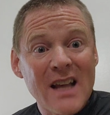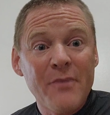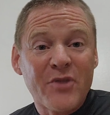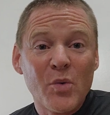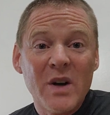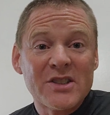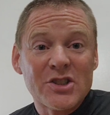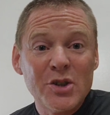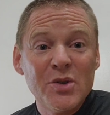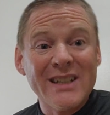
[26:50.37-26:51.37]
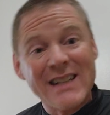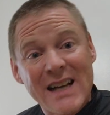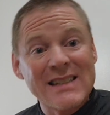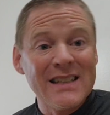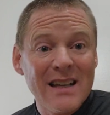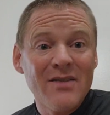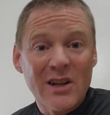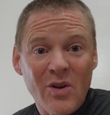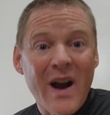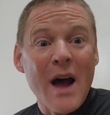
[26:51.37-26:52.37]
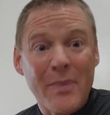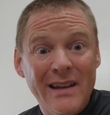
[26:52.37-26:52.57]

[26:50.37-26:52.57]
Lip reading: up for what's truth and doesn't give a crap